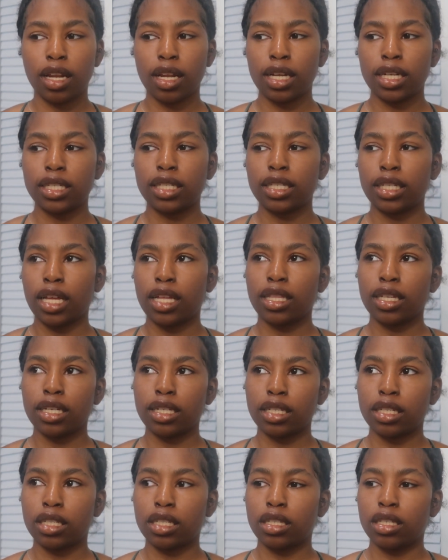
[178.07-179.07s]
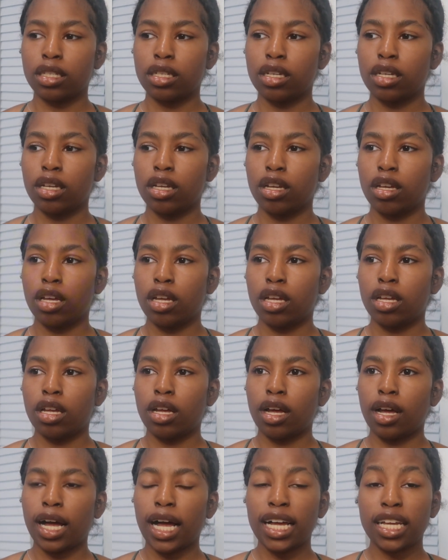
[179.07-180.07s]
let's say this.
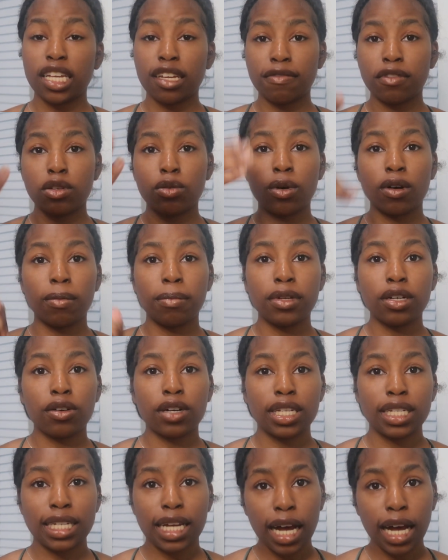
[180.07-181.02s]
I give you a billion